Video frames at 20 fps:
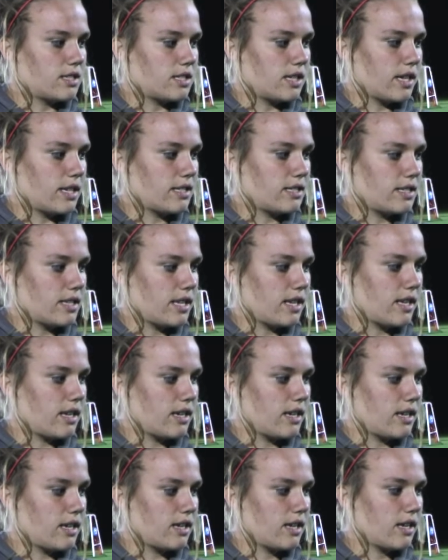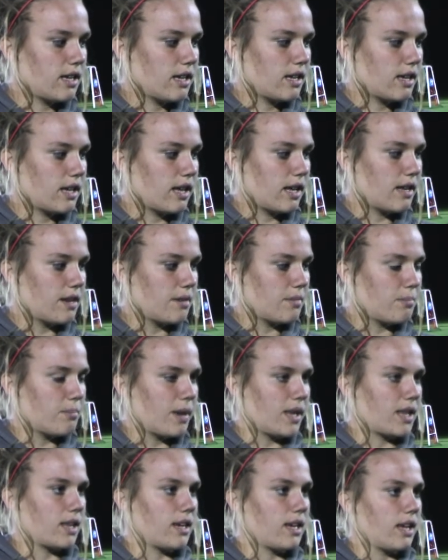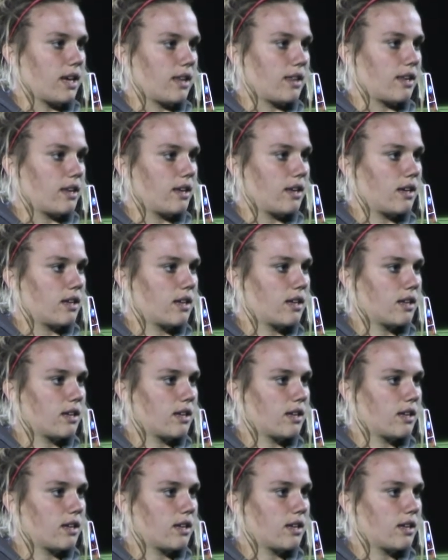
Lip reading: JT, and Melanie, I think.